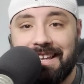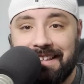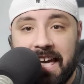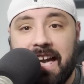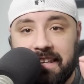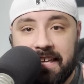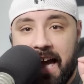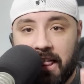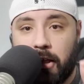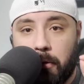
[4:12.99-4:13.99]
get
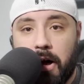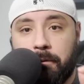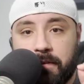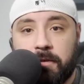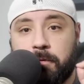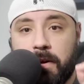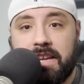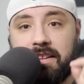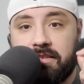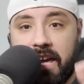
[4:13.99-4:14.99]
Gallo off this
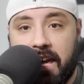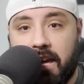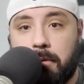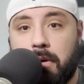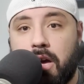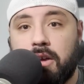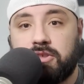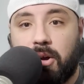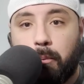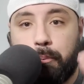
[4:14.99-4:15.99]
freaking team
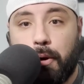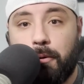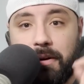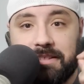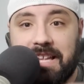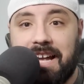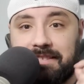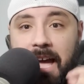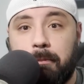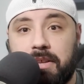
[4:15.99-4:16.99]
so Boone is not
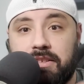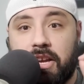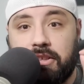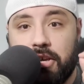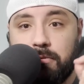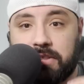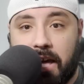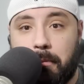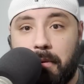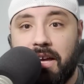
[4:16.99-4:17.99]
tempted to use
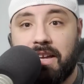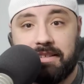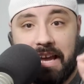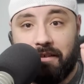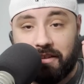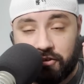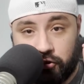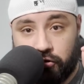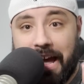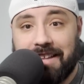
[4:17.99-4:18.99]
him down the
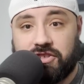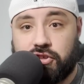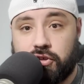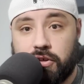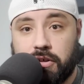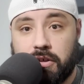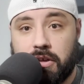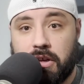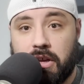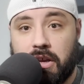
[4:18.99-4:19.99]
stretch
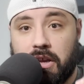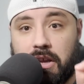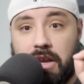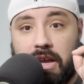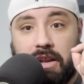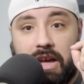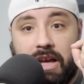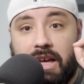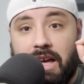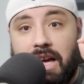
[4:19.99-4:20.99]
in
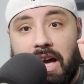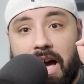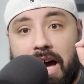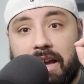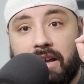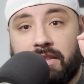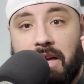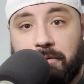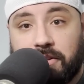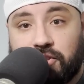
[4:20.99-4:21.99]
a high
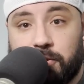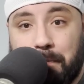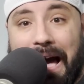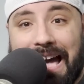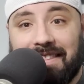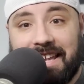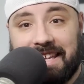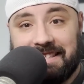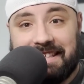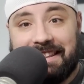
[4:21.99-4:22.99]
leverage spot like
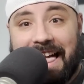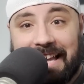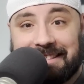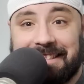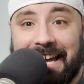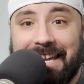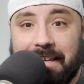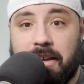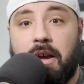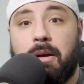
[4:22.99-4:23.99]
he did last night.
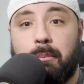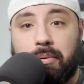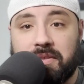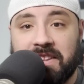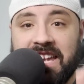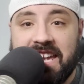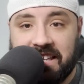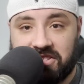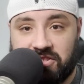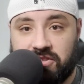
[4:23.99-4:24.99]

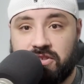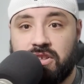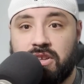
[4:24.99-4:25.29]
Please.